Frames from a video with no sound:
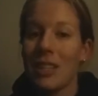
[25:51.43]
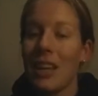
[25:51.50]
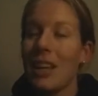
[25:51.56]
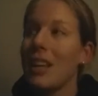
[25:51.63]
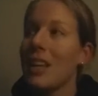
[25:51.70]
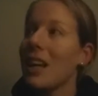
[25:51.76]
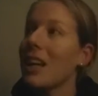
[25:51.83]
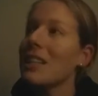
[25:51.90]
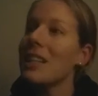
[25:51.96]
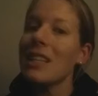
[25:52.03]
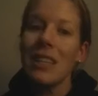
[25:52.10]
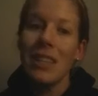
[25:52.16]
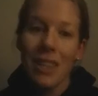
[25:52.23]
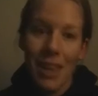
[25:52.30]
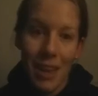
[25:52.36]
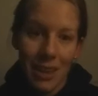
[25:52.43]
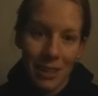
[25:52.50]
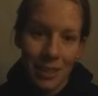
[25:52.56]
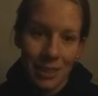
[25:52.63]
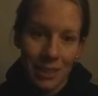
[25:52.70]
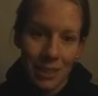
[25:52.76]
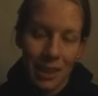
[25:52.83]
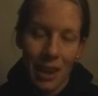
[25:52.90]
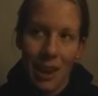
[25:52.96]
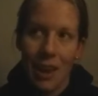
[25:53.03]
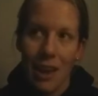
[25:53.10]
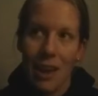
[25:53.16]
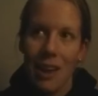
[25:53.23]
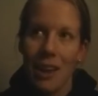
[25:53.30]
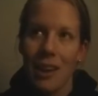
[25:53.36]
And then I did this
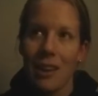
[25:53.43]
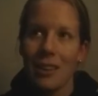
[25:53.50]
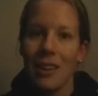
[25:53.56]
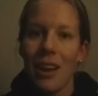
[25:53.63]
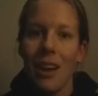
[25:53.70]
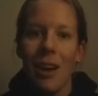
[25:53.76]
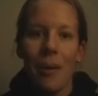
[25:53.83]
and